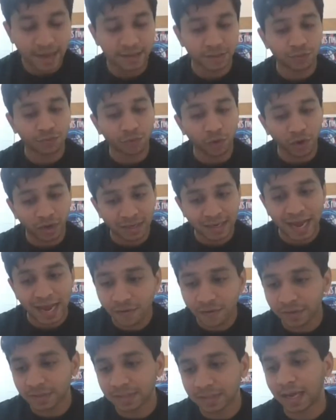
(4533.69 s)
And so, for
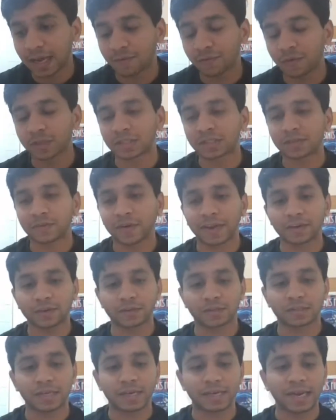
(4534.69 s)
that reason, I was trying
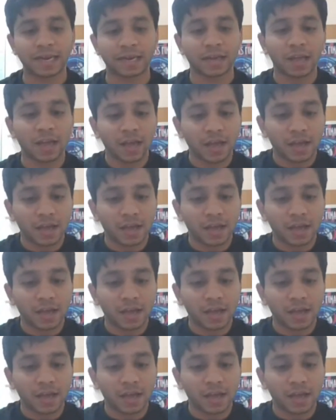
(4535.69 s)
to say that